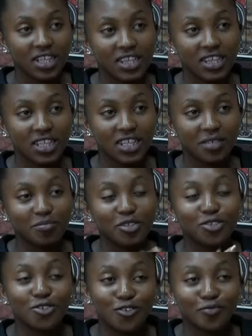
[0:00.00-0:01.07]
the
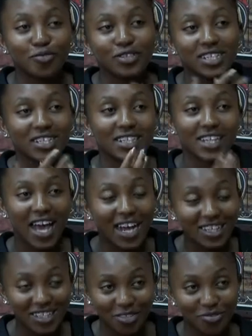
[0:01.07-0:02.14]
mission of protecting the
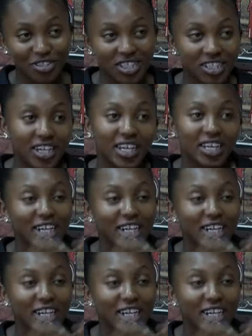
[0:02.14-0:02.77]
Arctic, we need like